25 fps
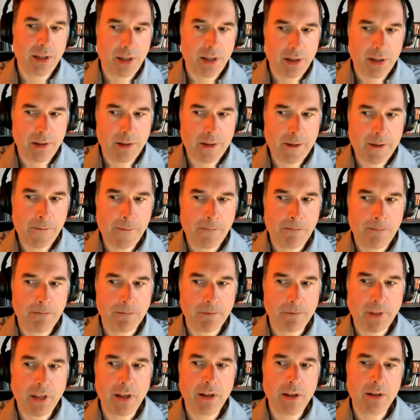
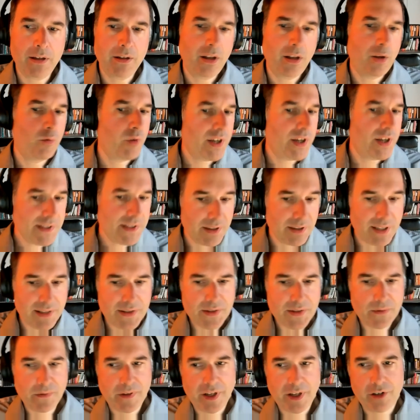a risk
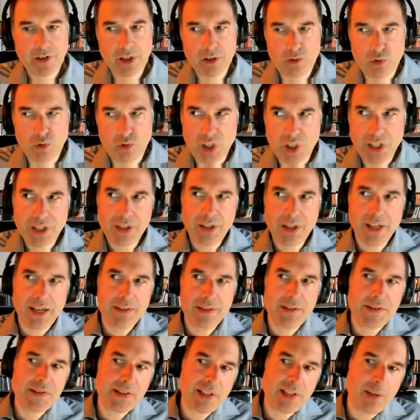that's very real.
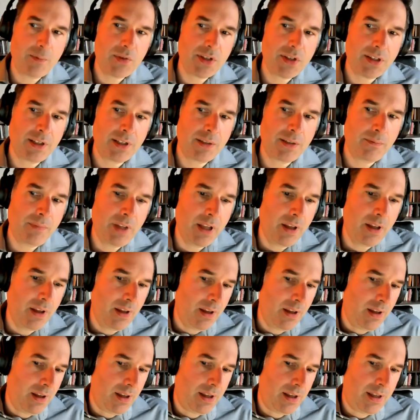At the same time,
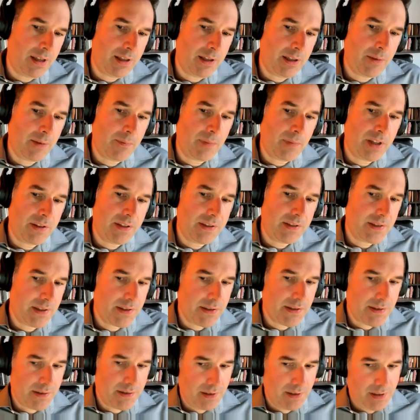and this
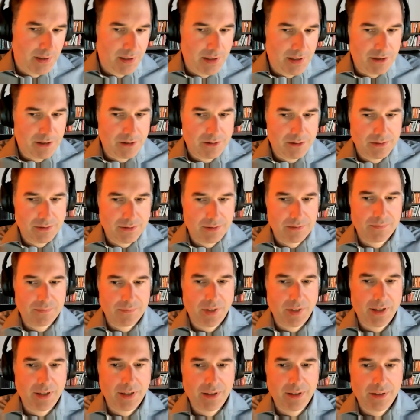is,
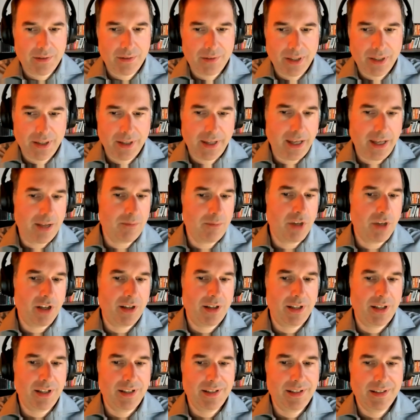again,
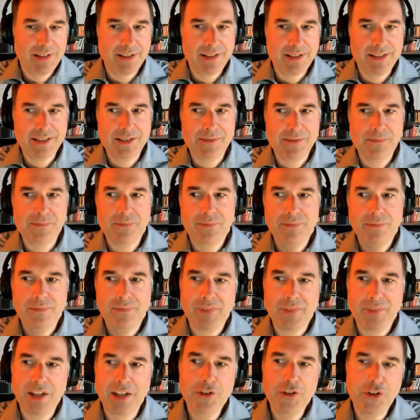my
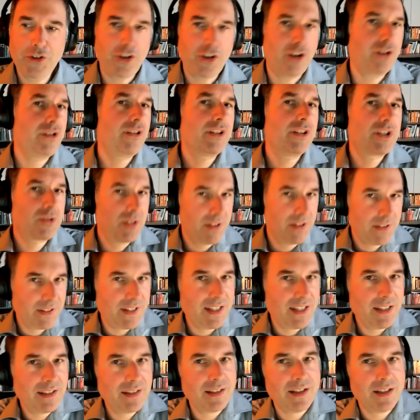internal
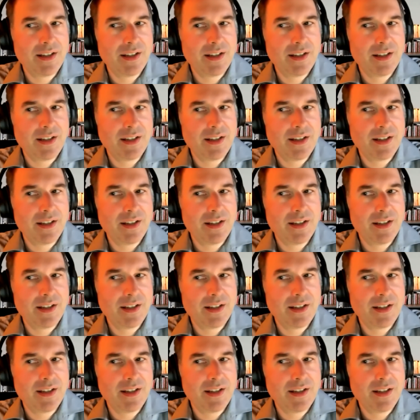critique, I